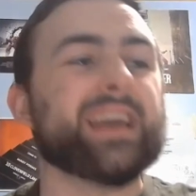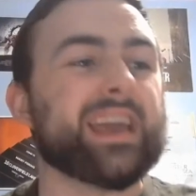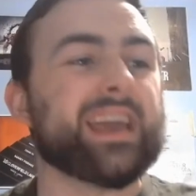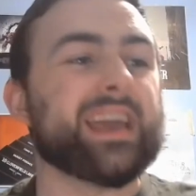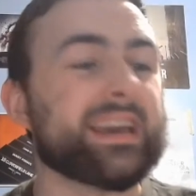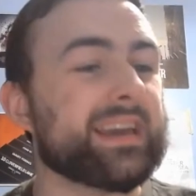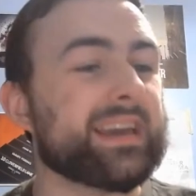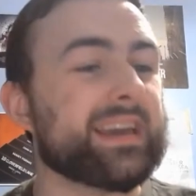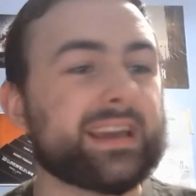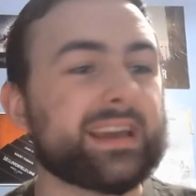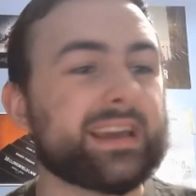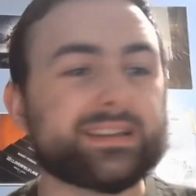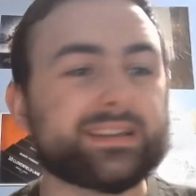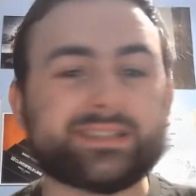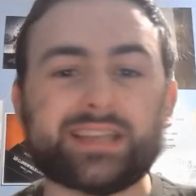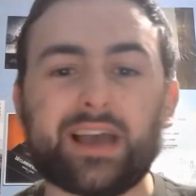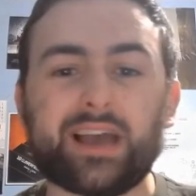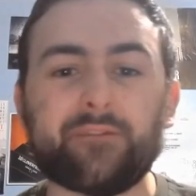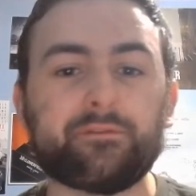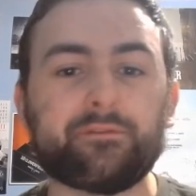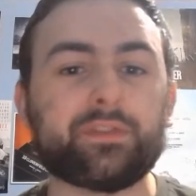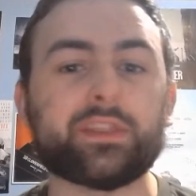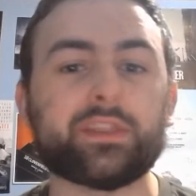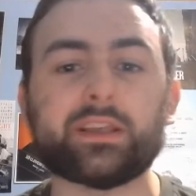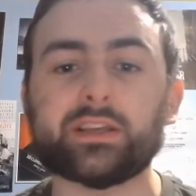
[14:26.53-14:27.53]
it,
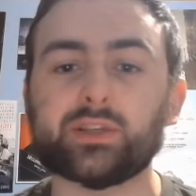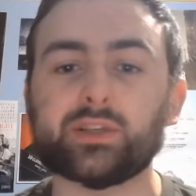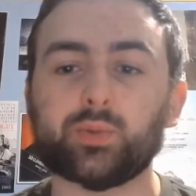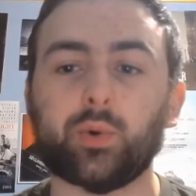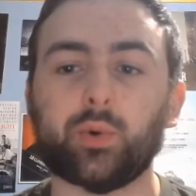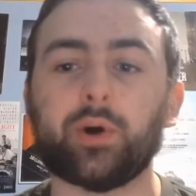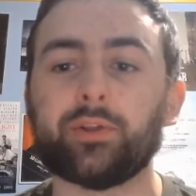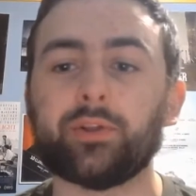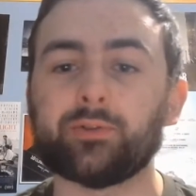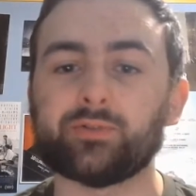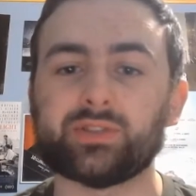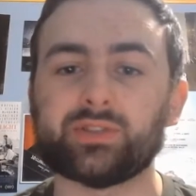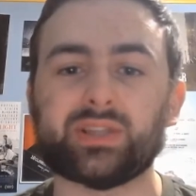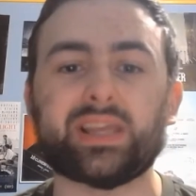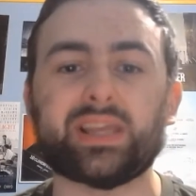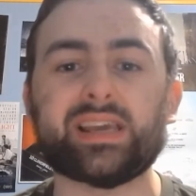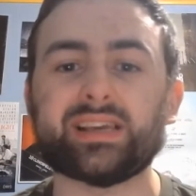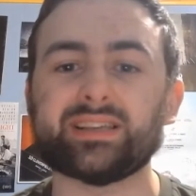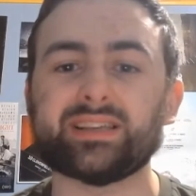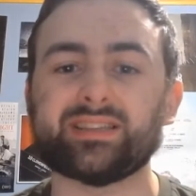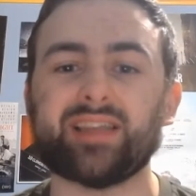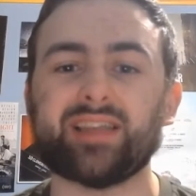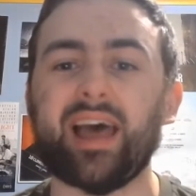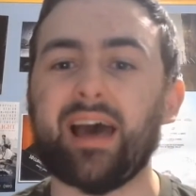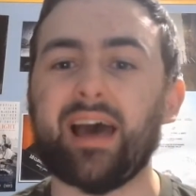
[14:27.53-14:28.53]
definitely is one of those
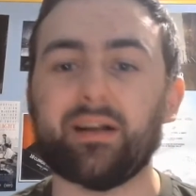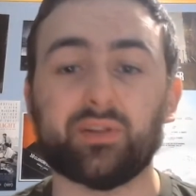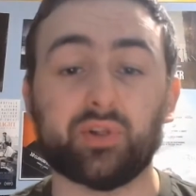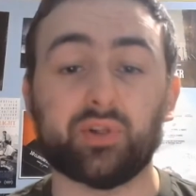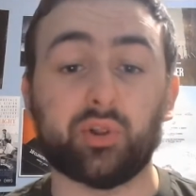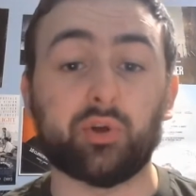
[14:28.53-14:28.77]
things that